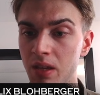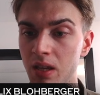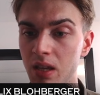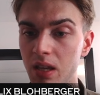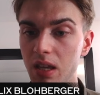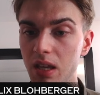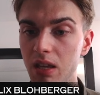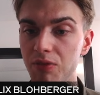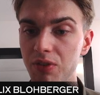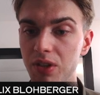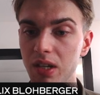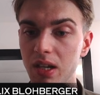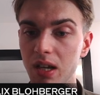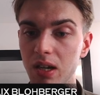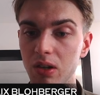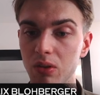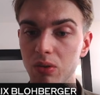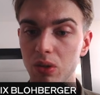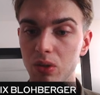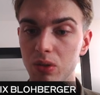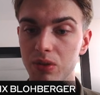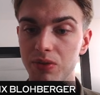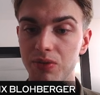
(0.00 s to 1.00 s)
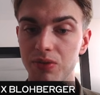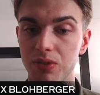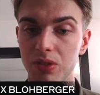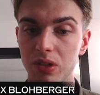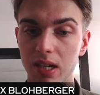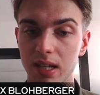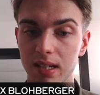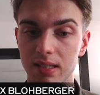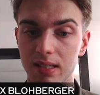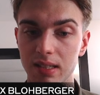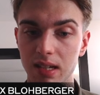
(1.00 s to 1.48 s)
if he now goes for
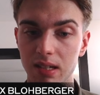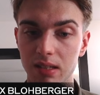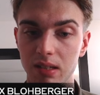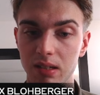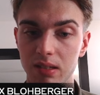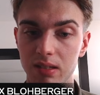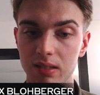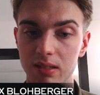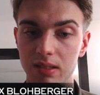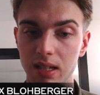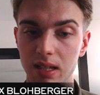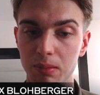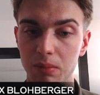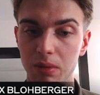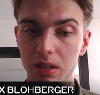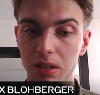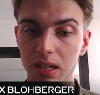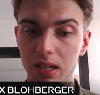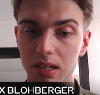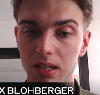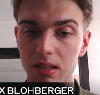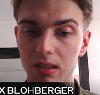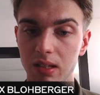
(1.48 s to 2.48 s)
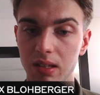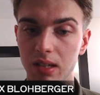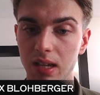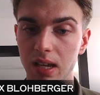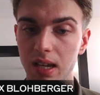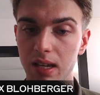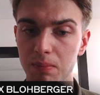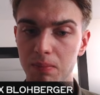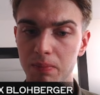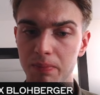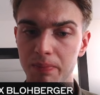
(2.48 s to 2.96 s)
exactly the same like in the
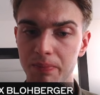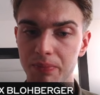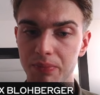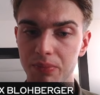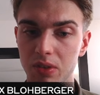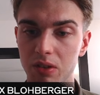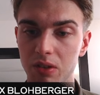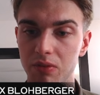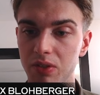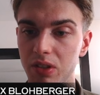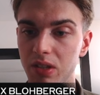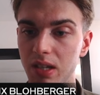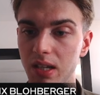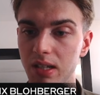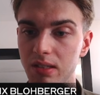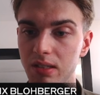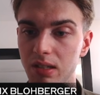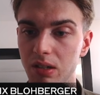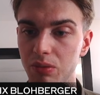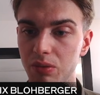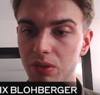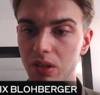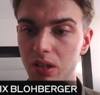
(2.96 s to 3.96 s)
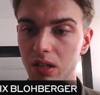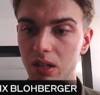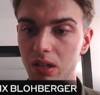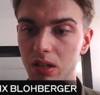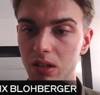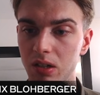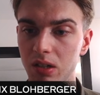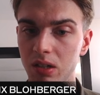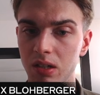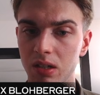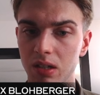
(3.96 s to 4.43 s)
game, if he takes everything
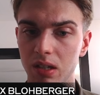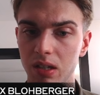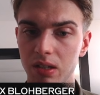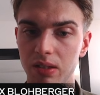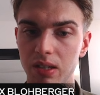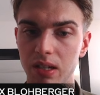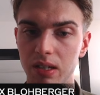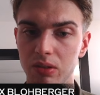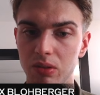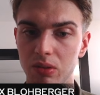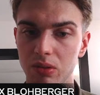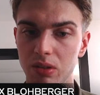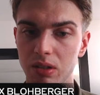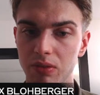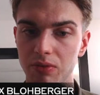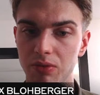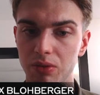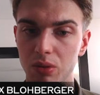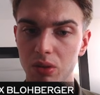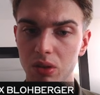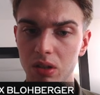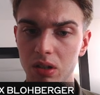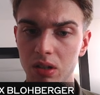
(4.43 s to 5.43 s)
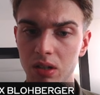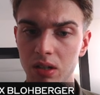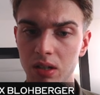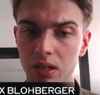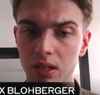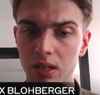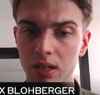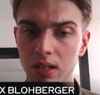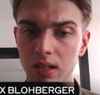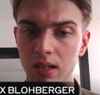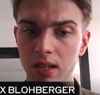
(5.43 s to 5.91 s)
here and takes on c4,
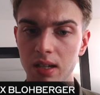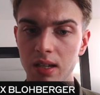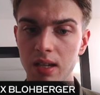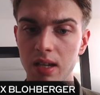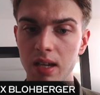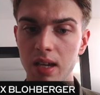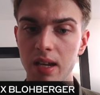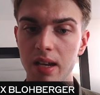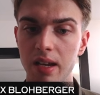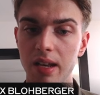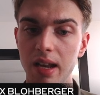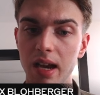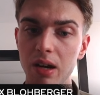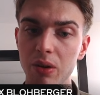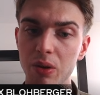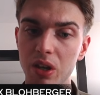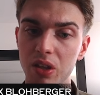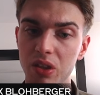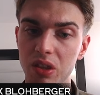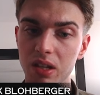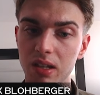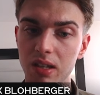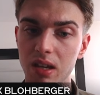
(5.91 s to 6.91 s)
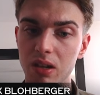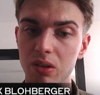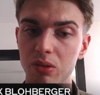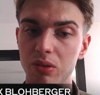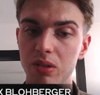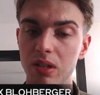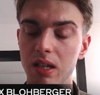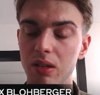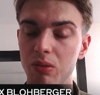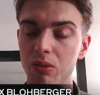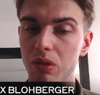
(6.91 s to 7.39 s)
now I think I could
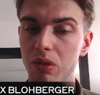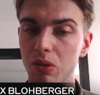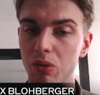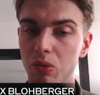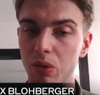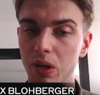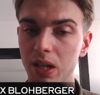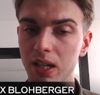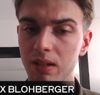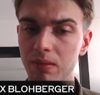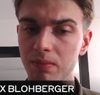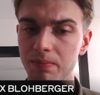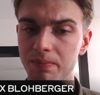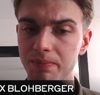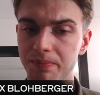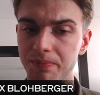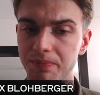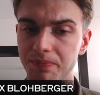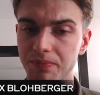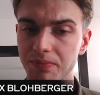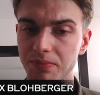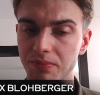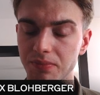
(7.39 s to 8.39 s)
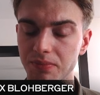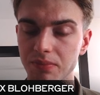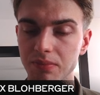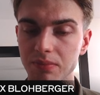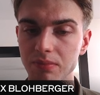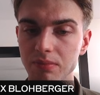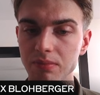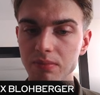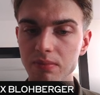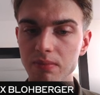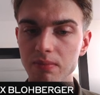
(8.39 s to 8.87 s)
take queen.
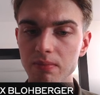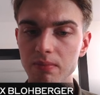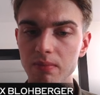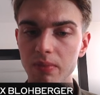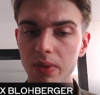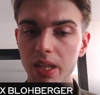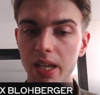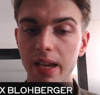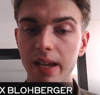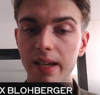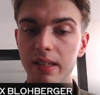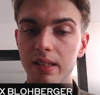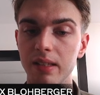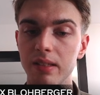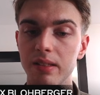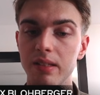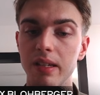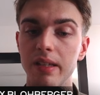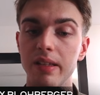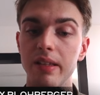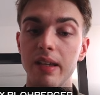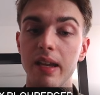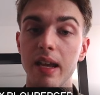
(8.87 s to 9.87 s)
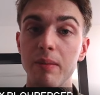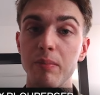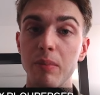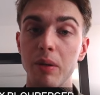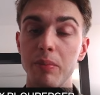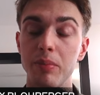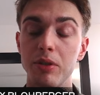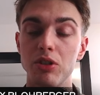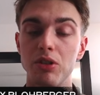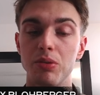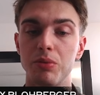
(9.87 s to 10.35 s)
And in the game my
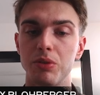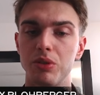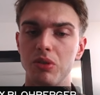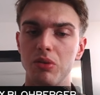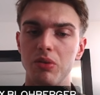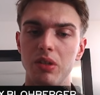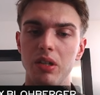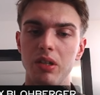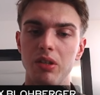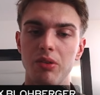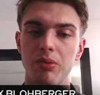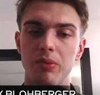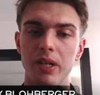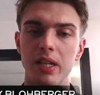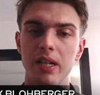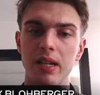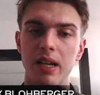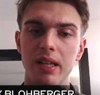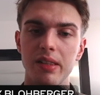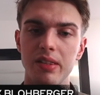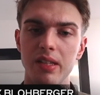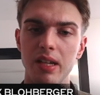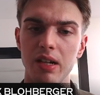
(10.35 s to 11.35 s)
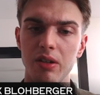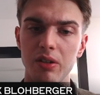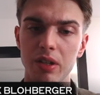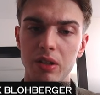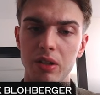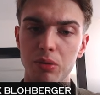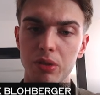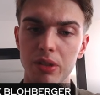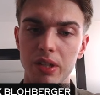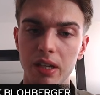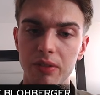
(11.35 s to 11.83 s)
bishop was on d3, and there he
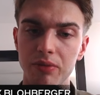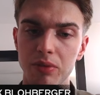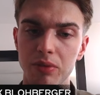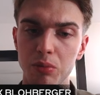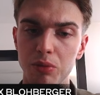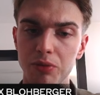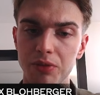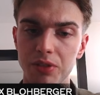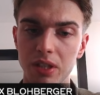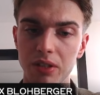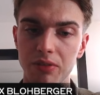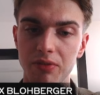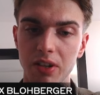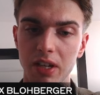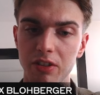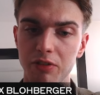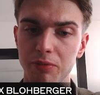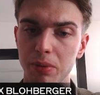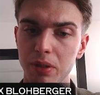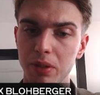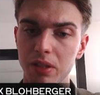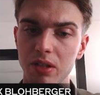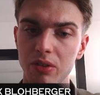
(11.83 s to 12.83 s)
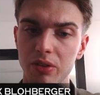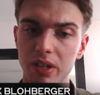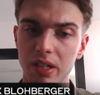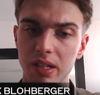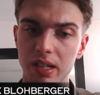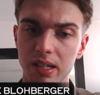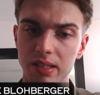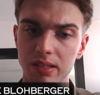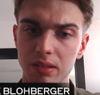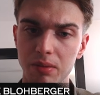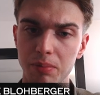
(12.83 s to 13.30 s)
would have the move c5, but here he
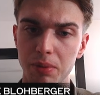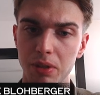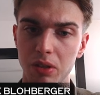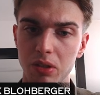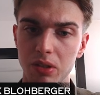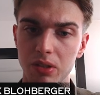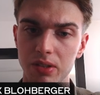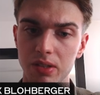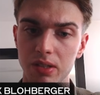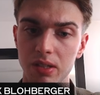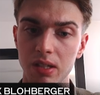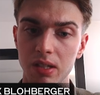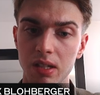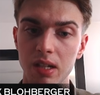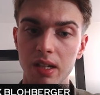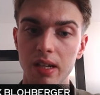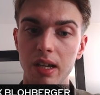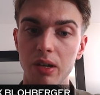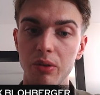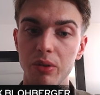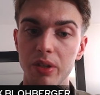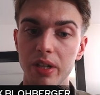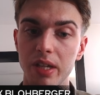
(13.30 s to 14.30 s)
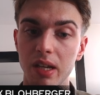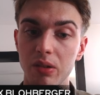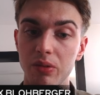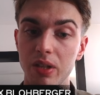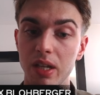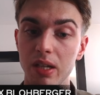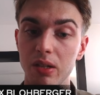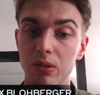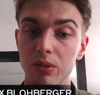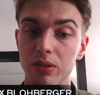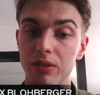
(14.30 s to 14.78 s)
doesn't, because now he cannot
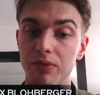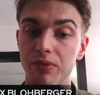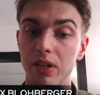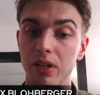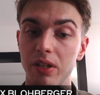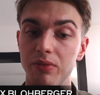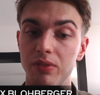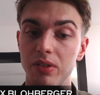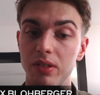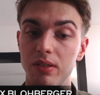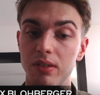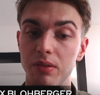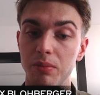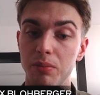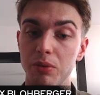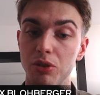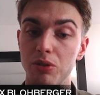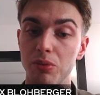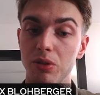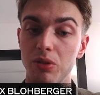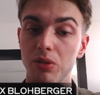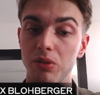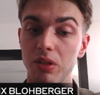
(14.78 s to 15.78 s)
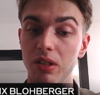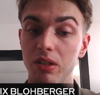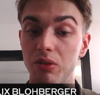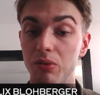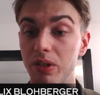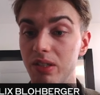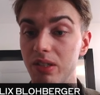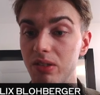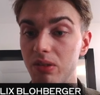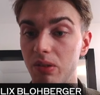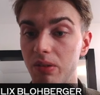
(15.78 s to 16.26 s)
take on c5 since the bishop on
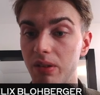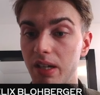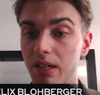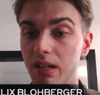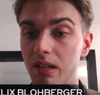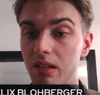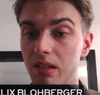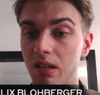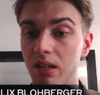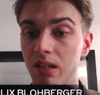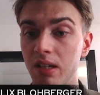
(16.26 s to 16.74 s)
d3 is not hanging.